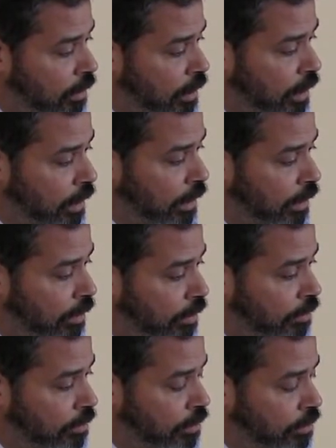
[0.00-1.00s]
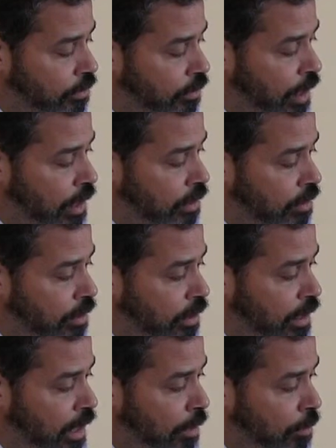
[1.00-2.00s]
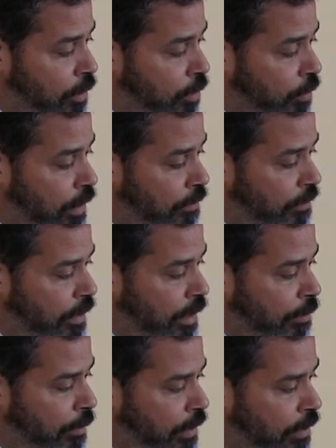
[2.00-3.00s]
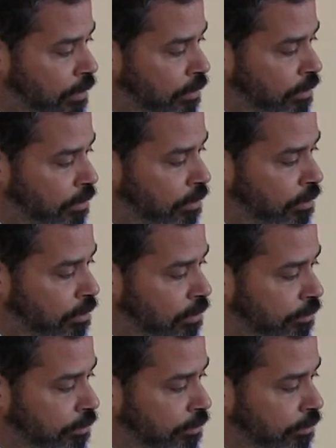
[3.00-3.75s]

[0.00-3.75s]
And there's the stretch, and now I'm going to wait for that pulse.